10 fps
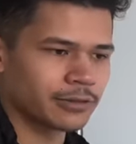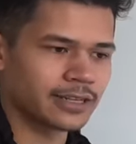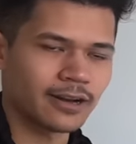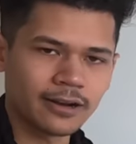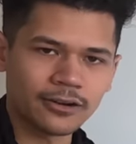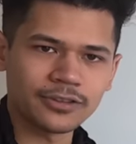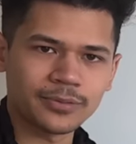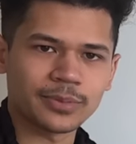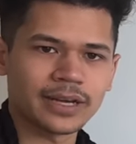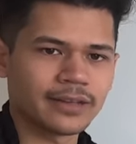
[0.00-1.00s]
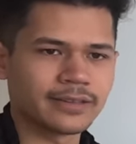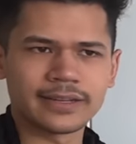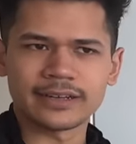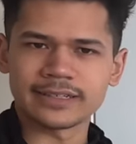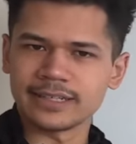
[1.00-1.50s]
When the dog heard the bell, the
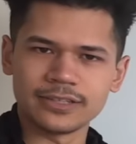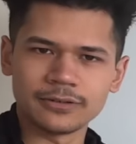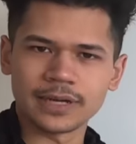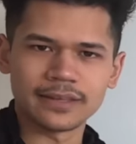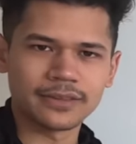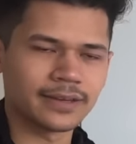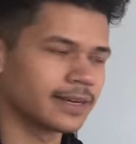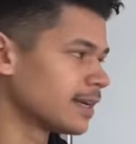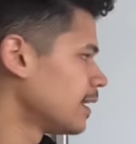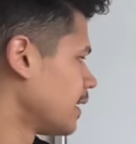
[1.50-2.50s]
dog didn't do anything.